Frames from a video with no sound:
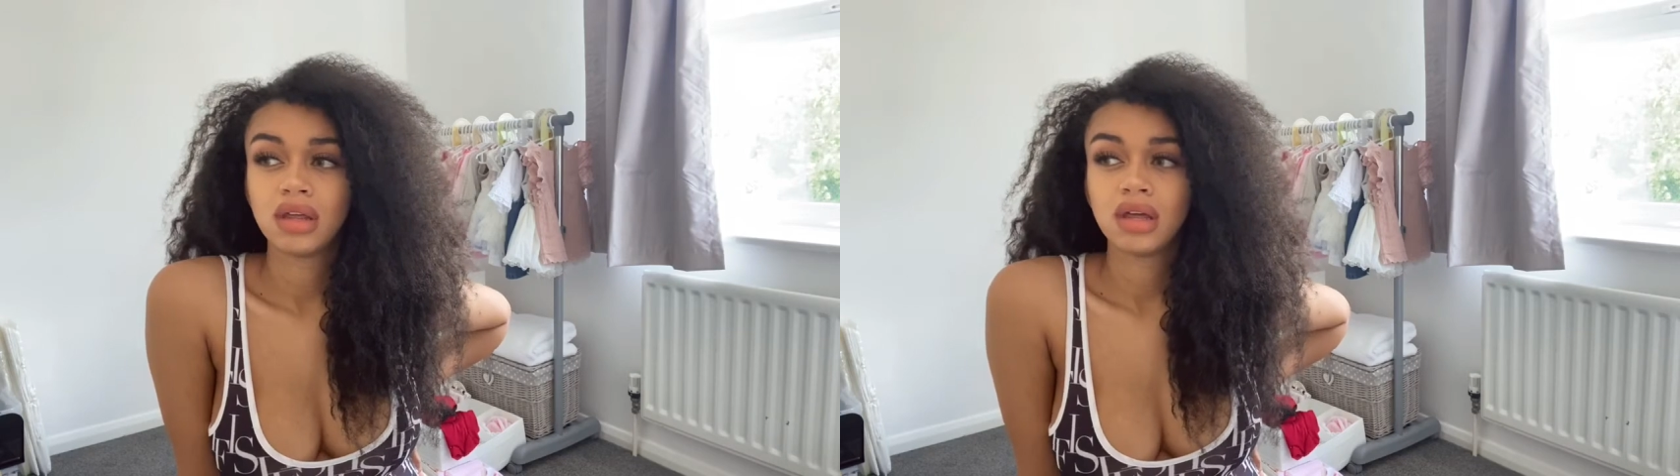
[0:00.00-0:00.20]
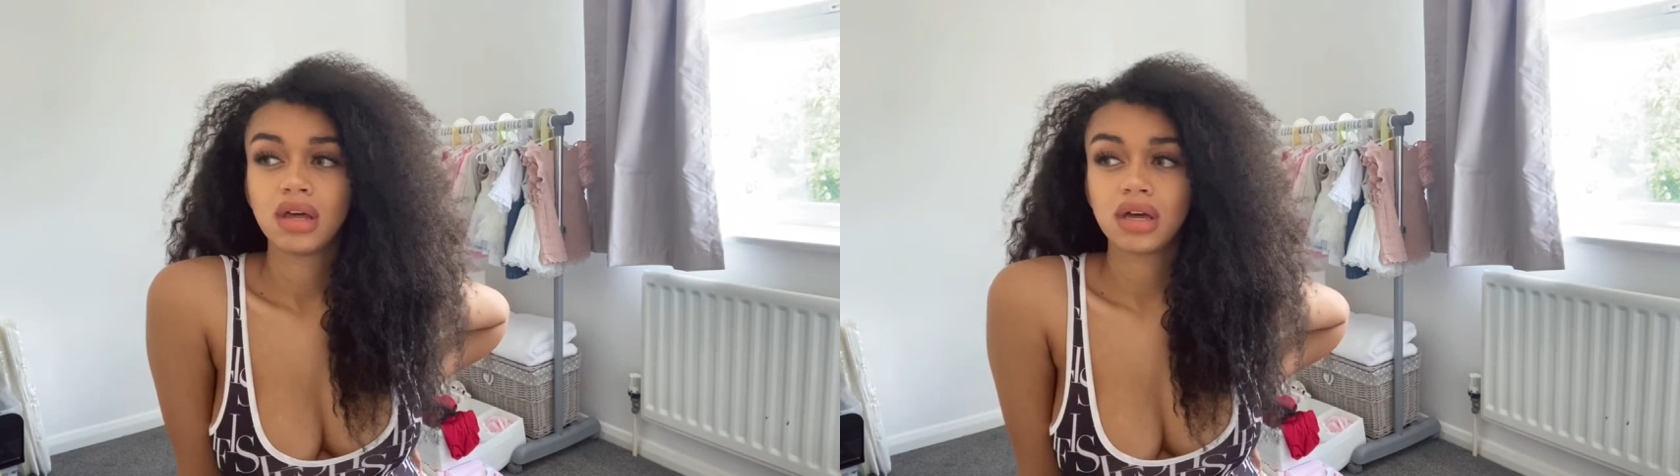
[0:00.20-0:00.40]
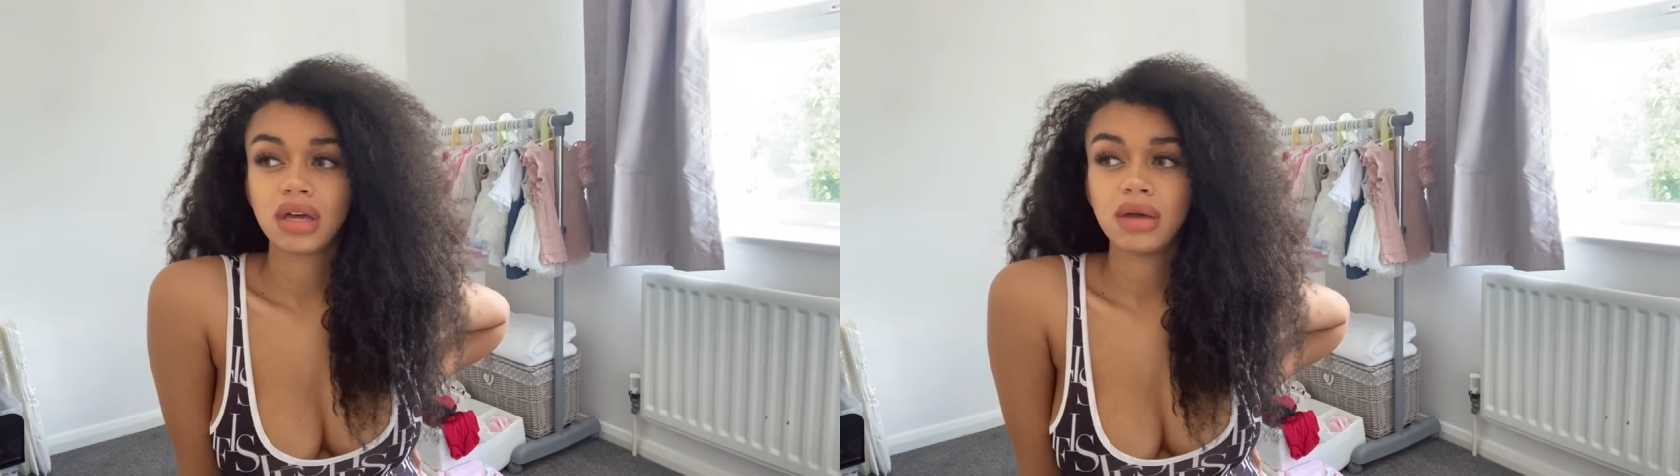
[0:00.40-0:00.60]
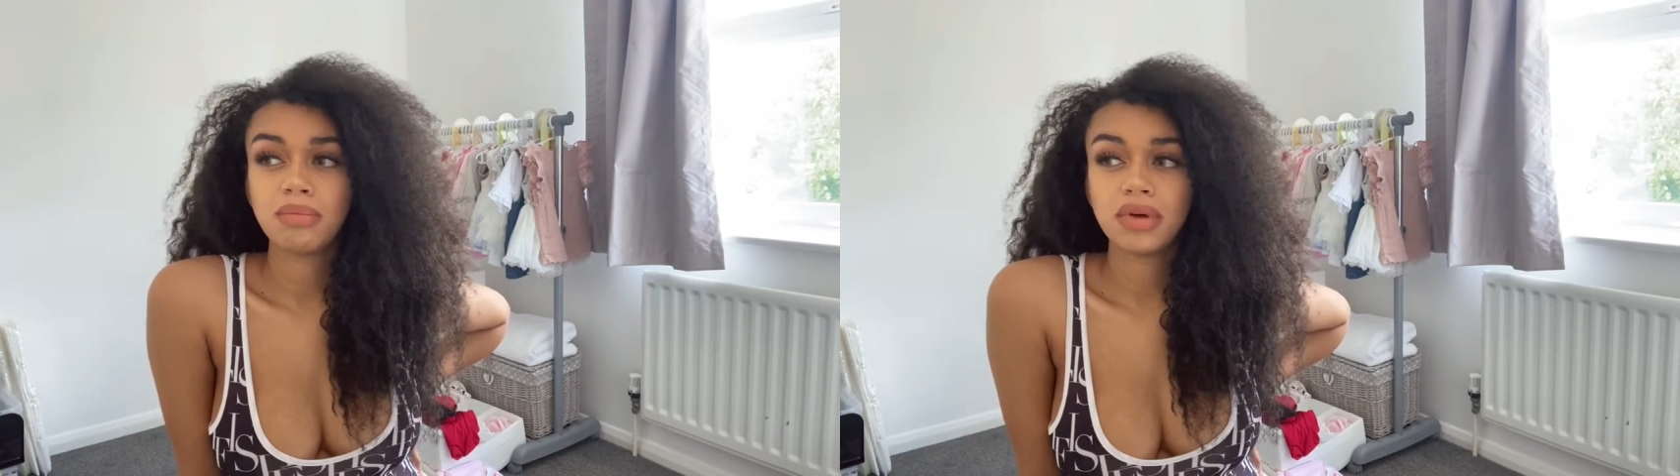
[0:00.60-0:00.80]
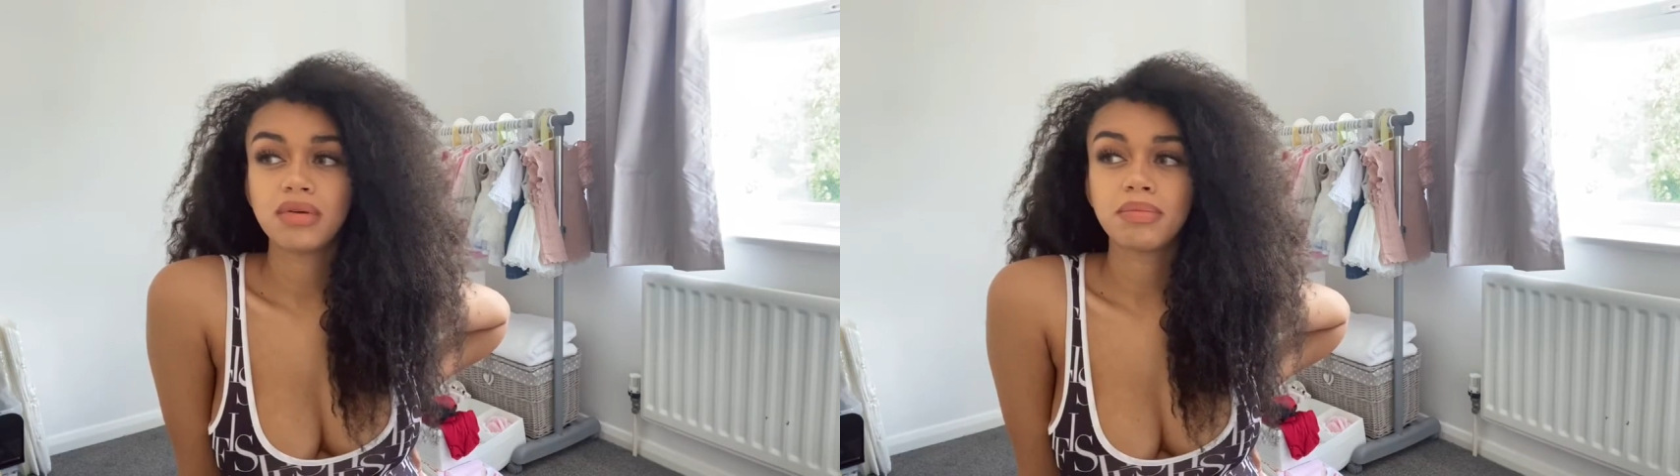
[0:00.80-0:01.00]
I get a bit
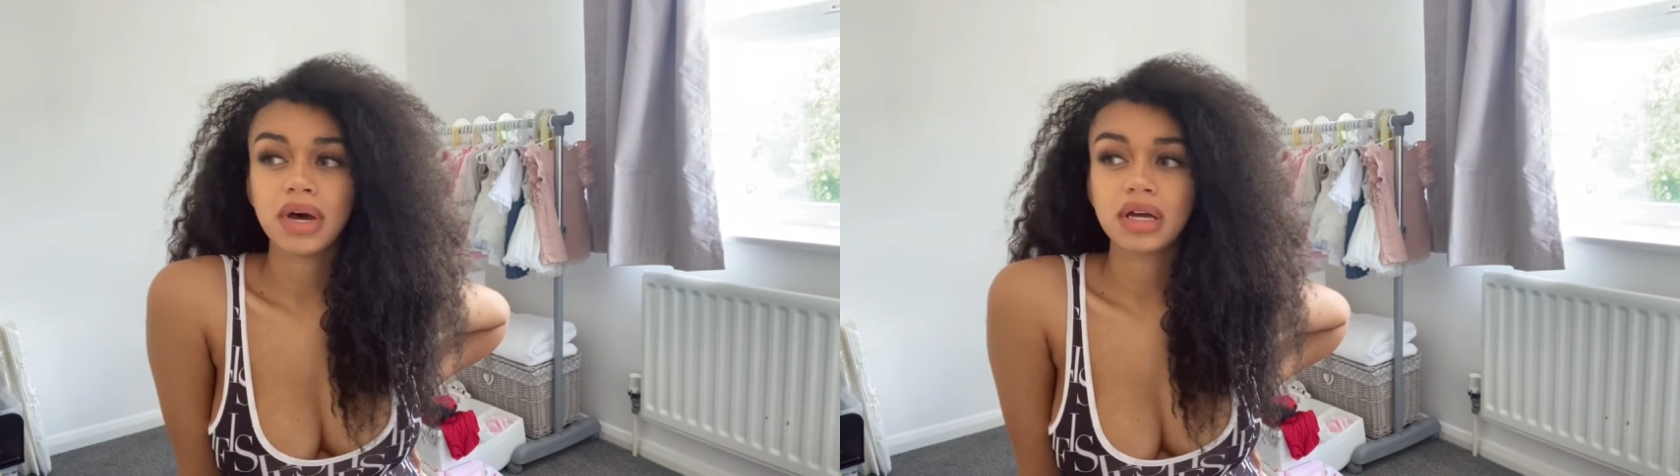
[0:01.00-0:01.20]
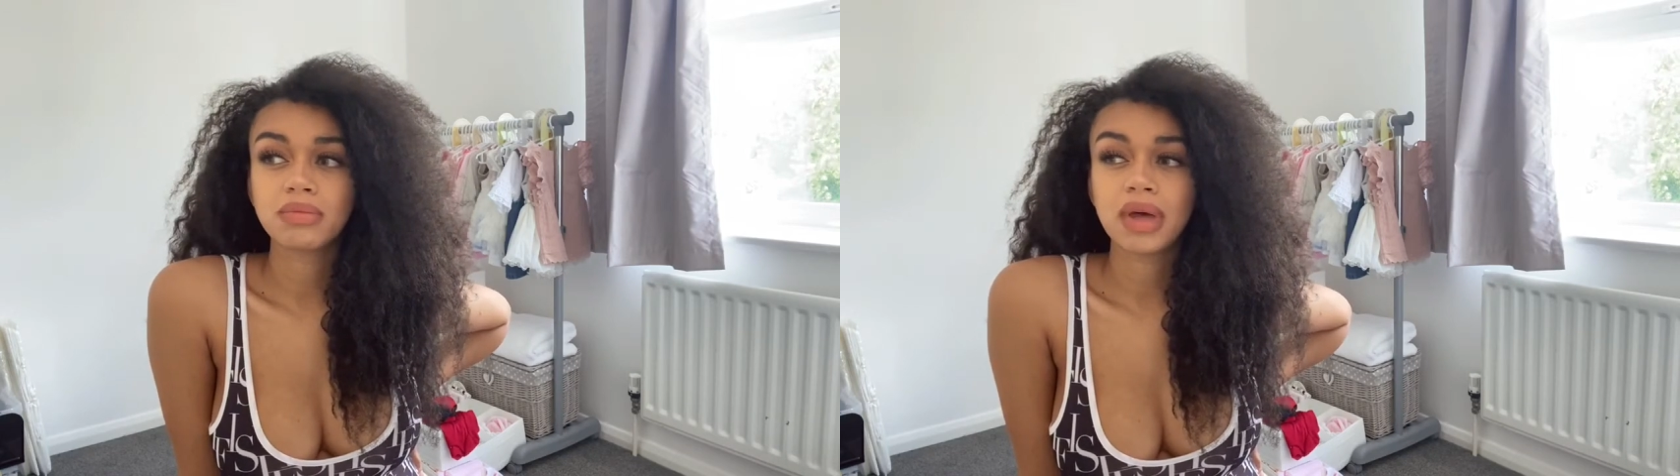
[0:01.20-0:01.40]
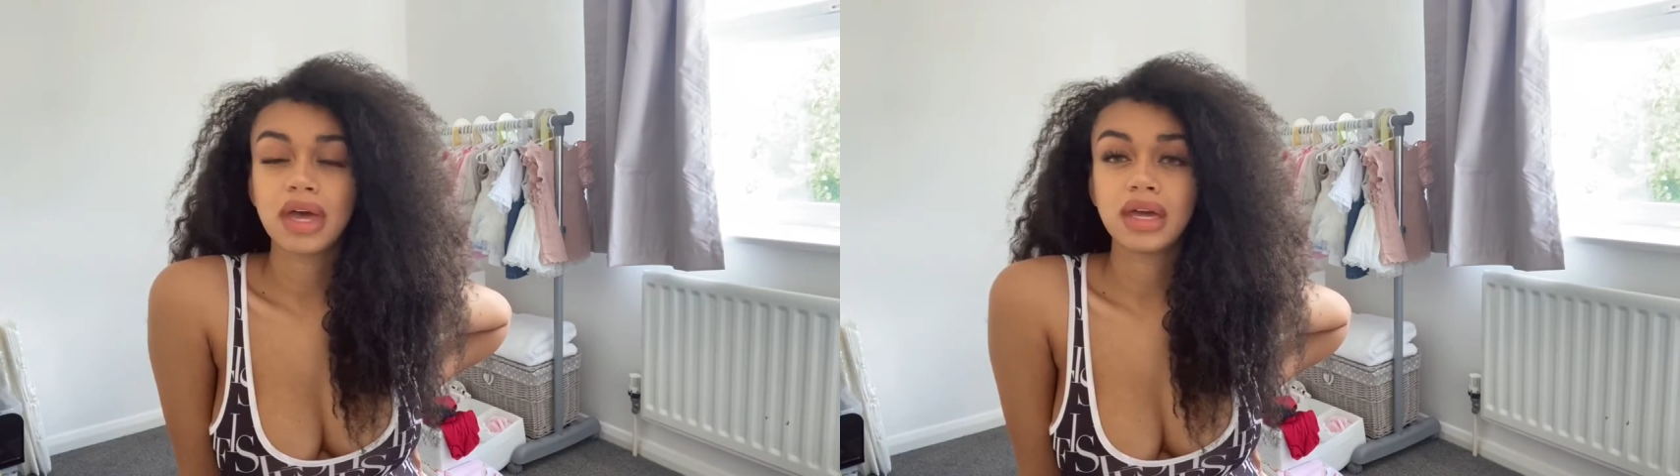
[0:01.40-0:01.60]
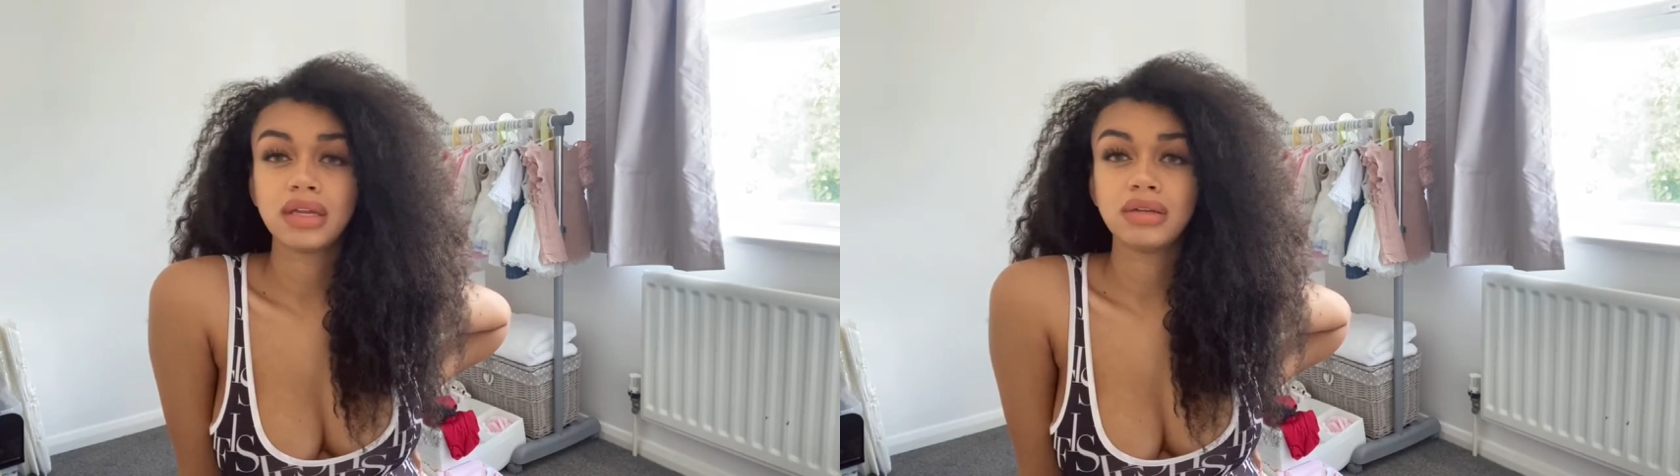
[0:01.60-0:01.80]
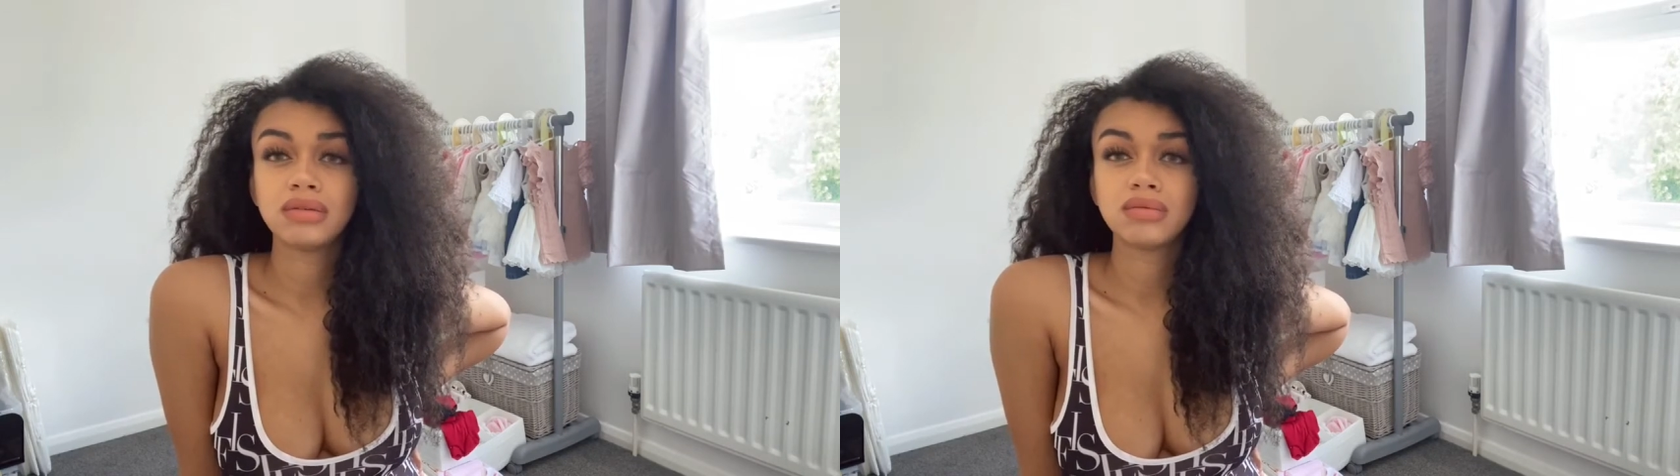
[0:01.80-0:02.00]
of back pain.